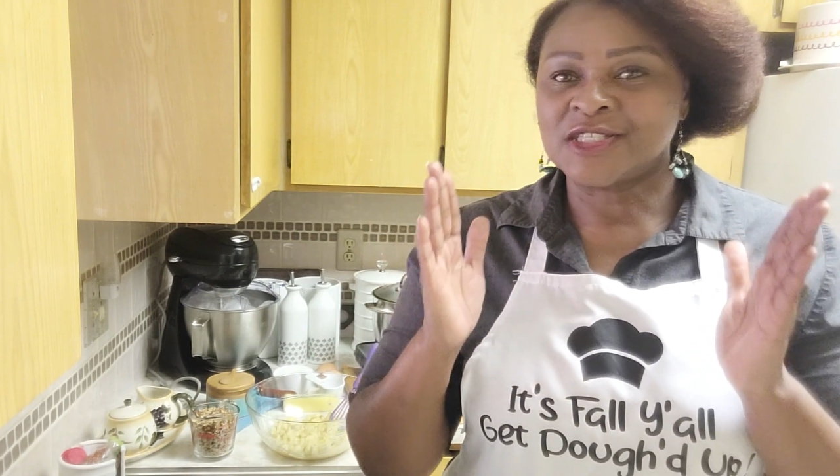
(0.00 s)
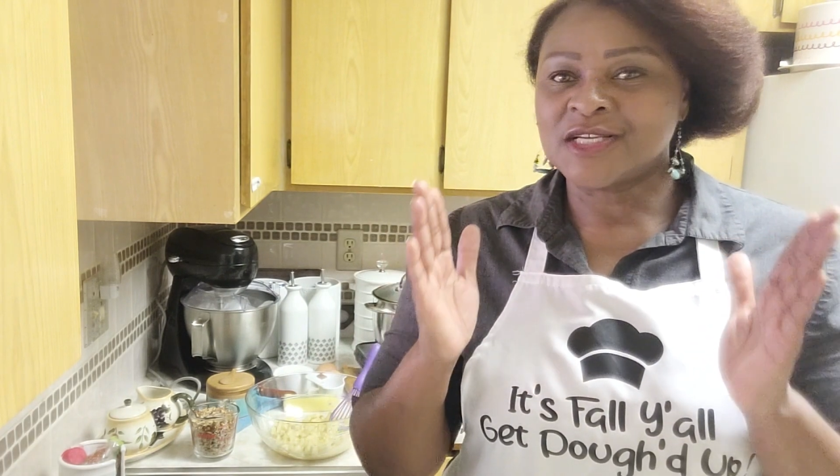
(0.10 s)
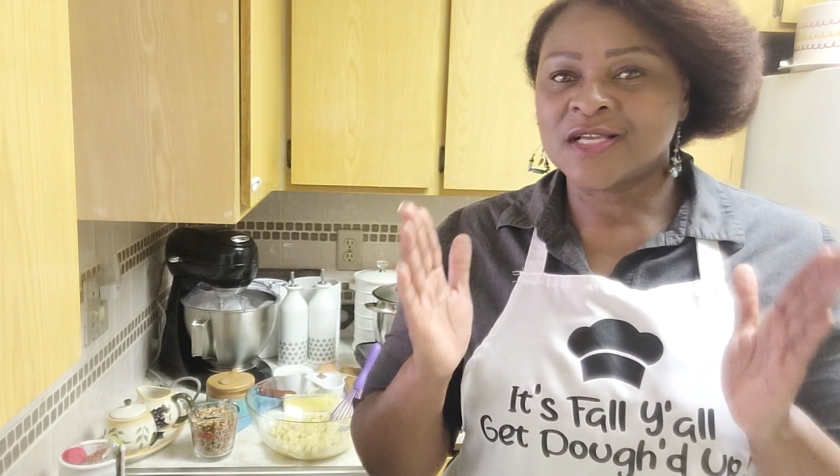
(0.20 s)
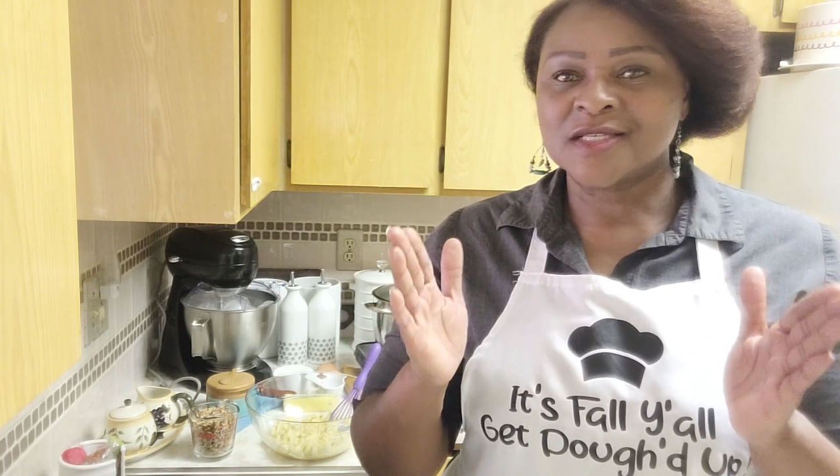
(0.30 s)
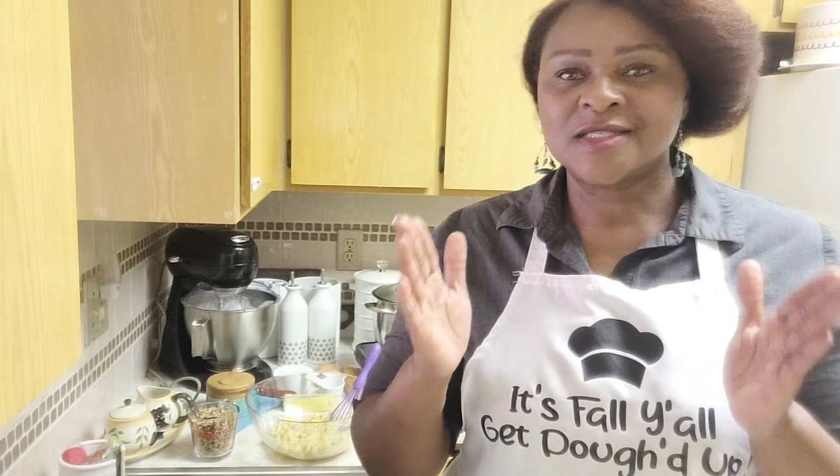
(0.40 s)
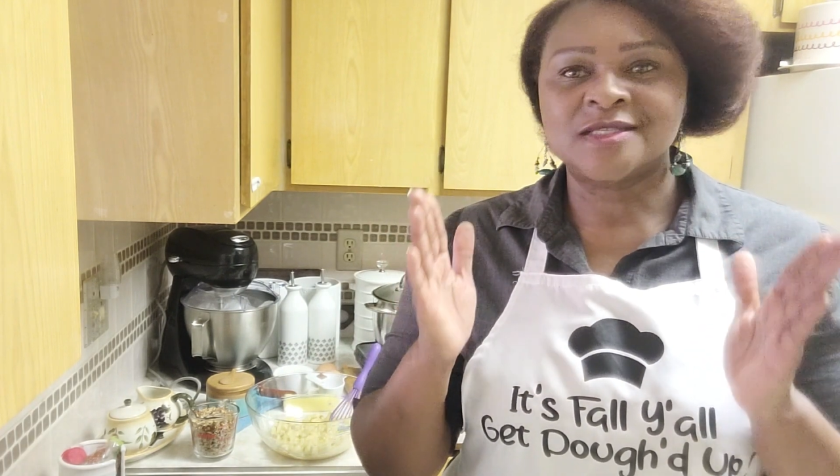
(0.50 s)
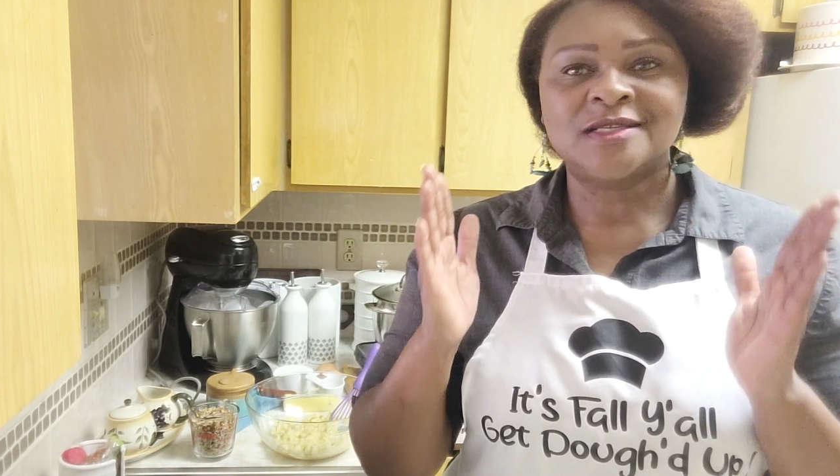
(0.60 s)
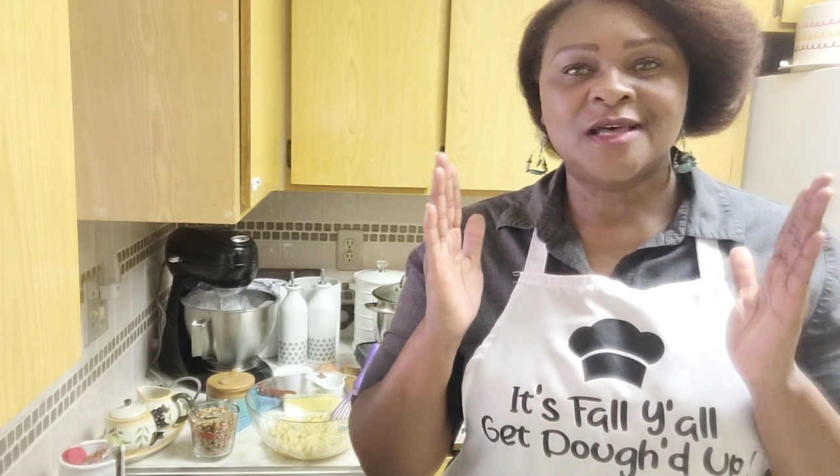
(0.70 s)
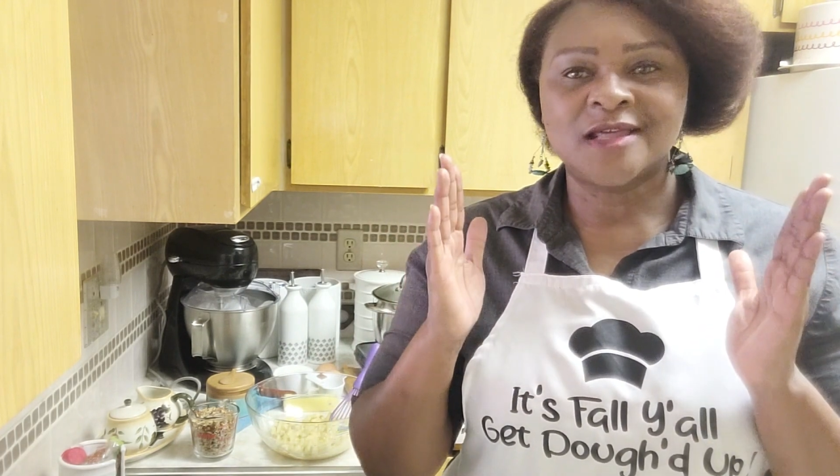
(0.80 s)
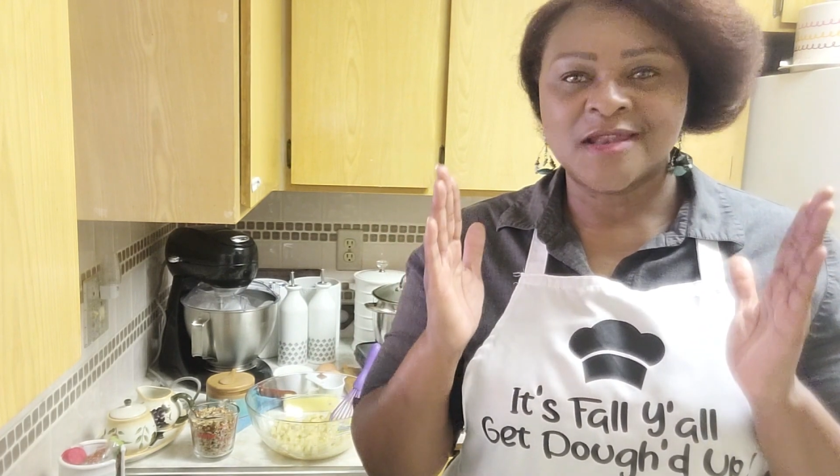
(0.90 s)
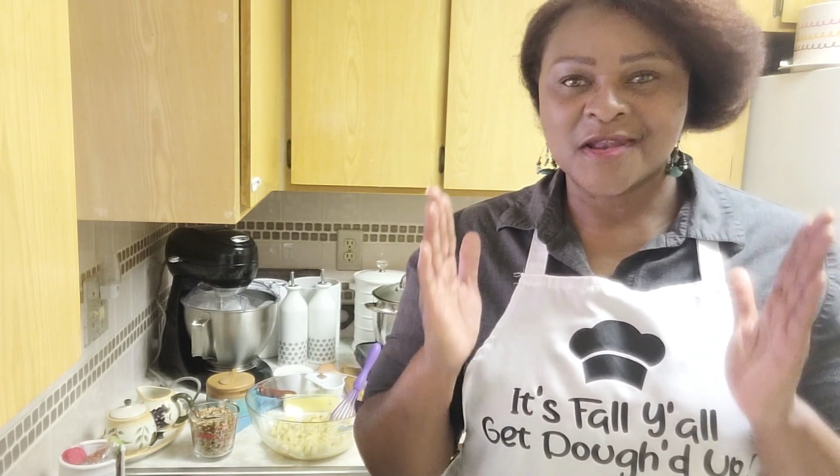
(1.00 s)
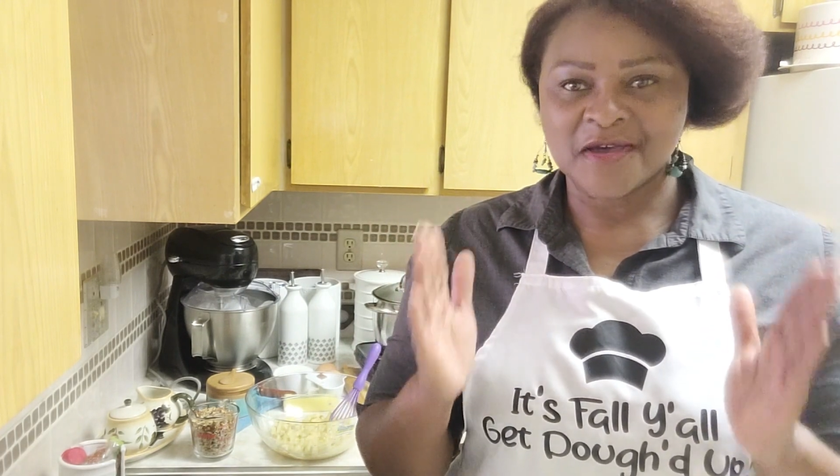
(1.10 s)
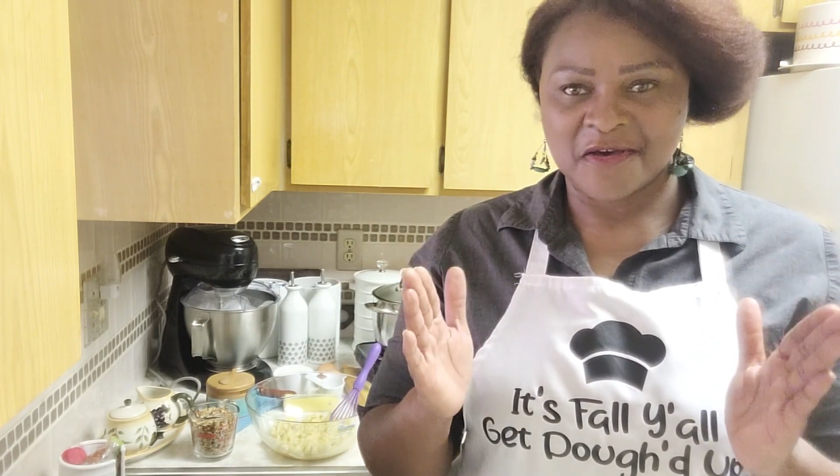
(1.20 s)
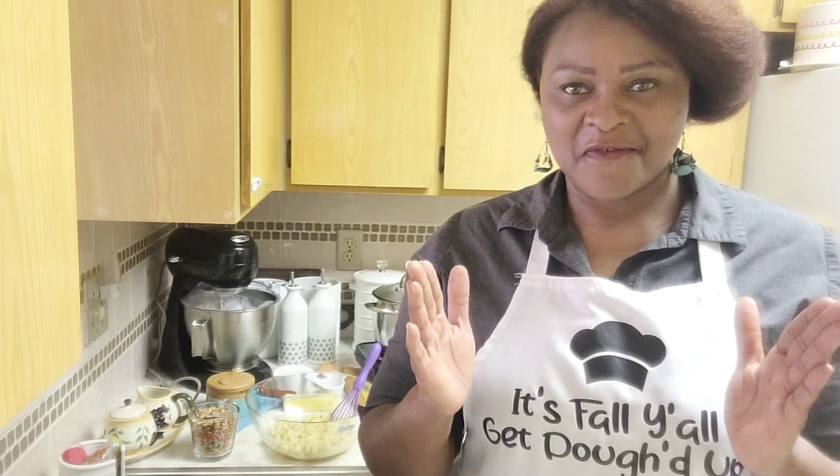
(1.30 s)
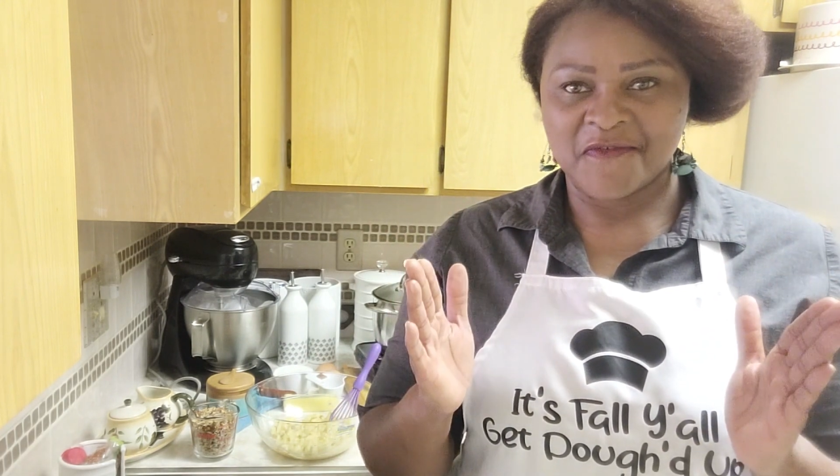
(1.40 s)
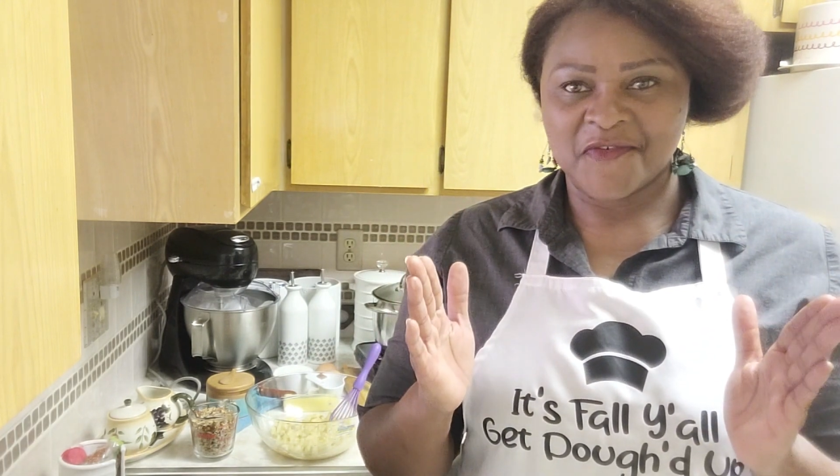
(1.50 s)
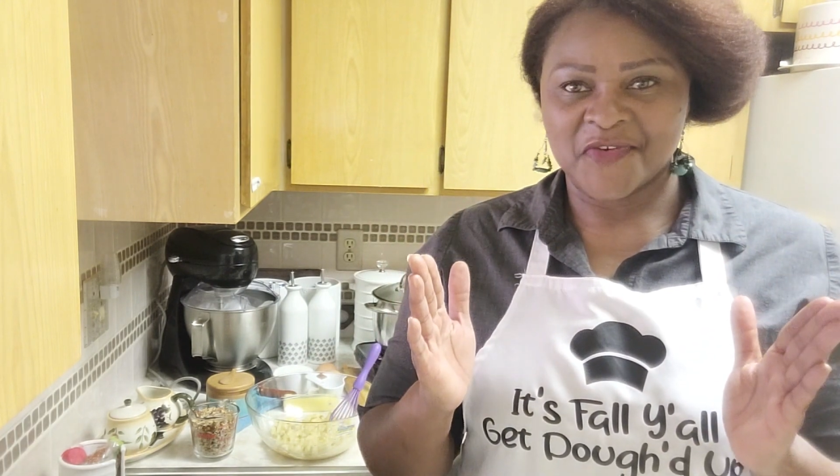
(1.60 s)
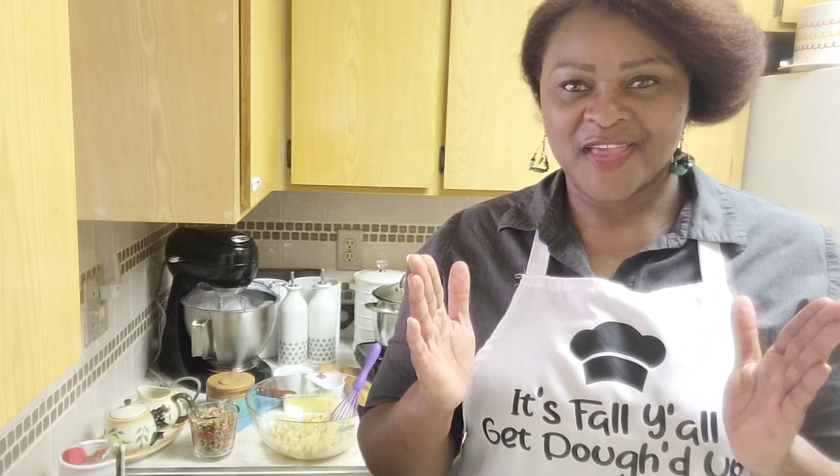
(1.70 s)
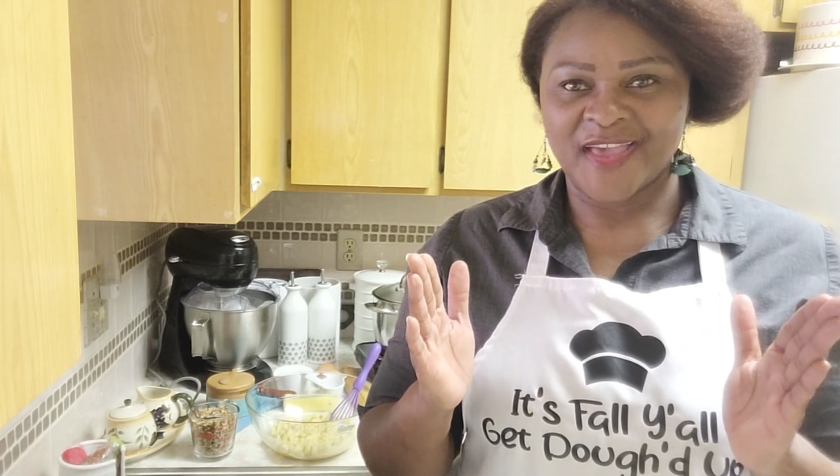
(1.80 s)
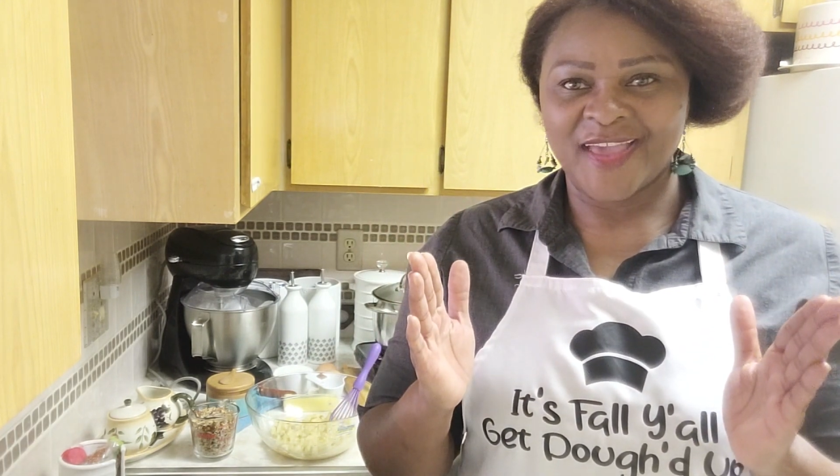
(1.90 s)
just enough,
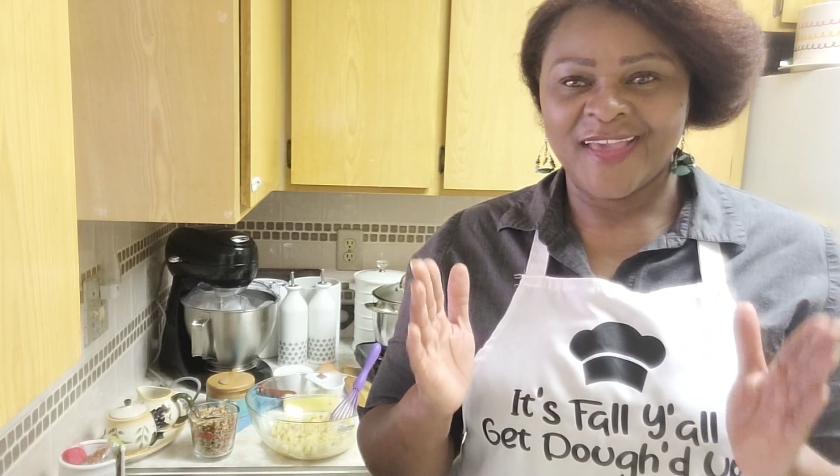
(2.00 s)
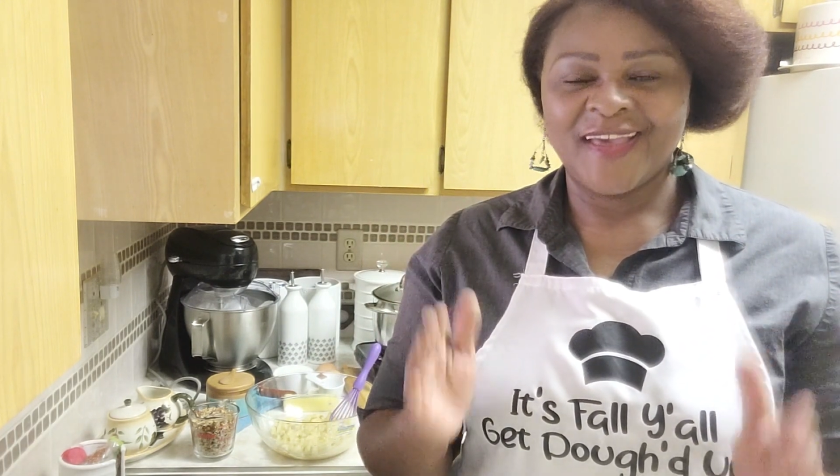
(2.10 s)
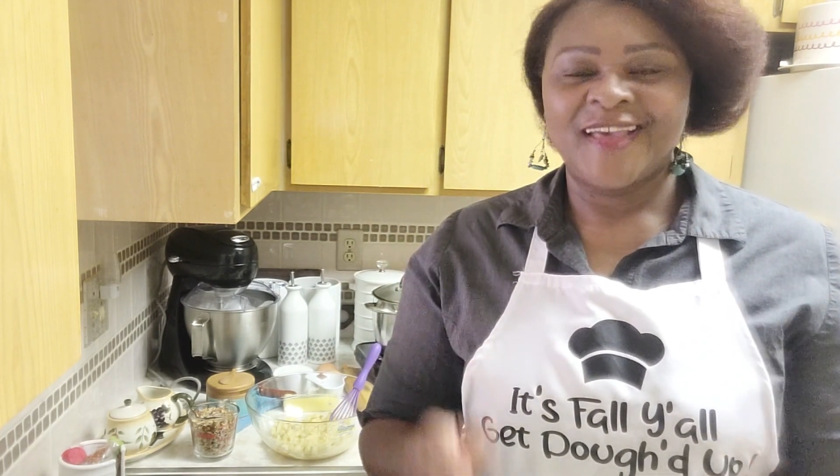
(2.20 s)
okay?